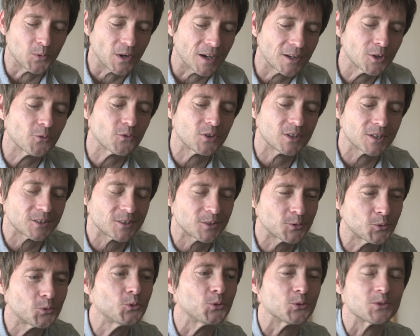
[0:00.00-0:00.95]
one of the
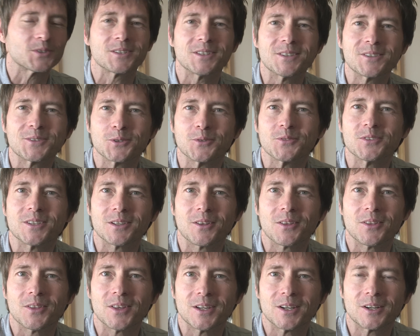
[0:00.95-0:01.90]
tools in sort
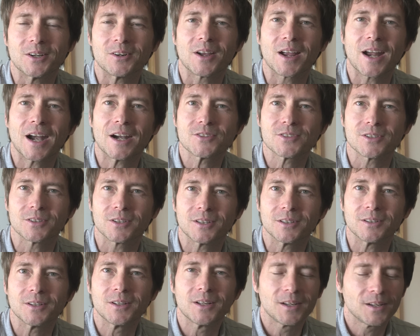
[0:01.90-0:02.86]
of their
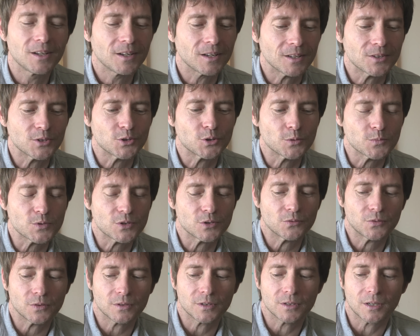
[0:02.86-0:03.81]
arsenal, in terms
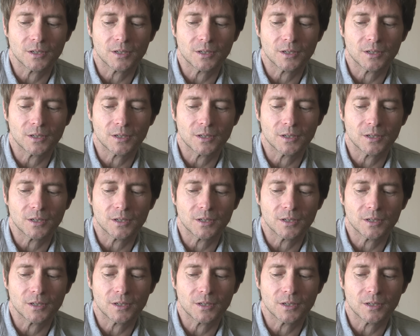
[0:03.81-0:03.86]
of